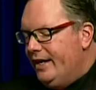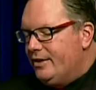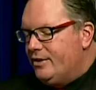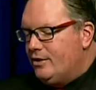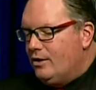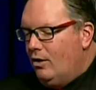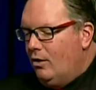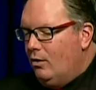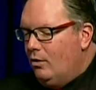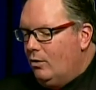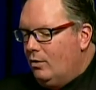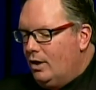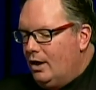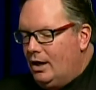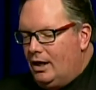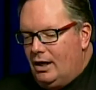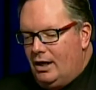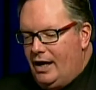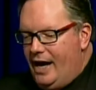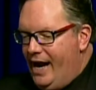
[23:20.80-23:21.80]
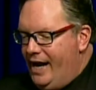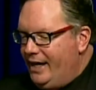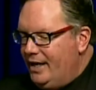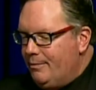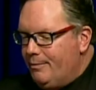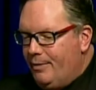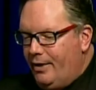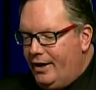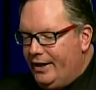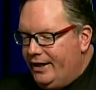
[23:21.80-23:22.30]
And so
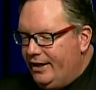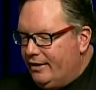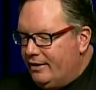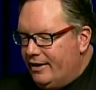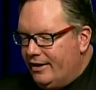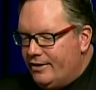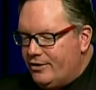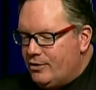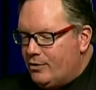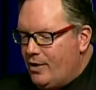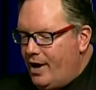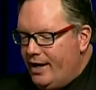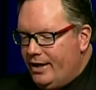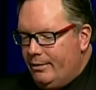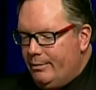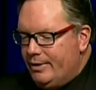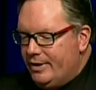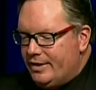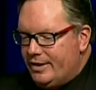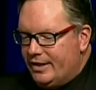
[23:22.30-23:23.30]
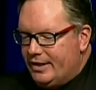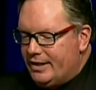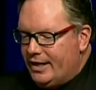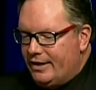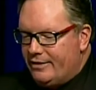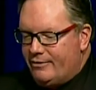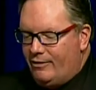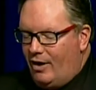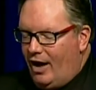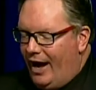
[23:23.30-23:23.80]
anybody that's trying to be
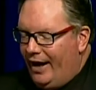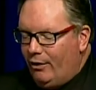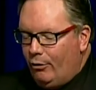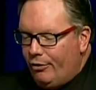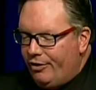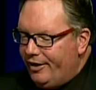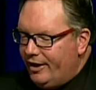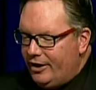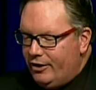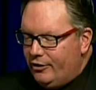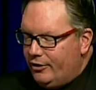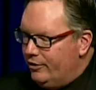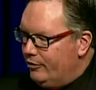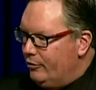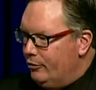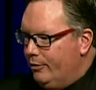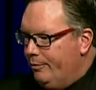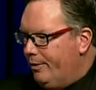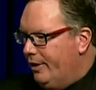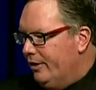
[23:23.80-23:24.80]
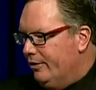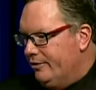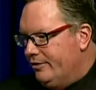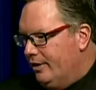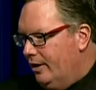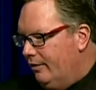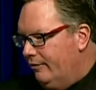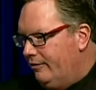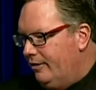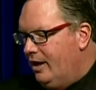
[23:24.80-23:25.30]
successful, I don't think you can do it by
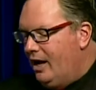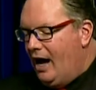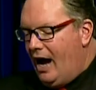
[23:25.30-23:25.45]
yourself.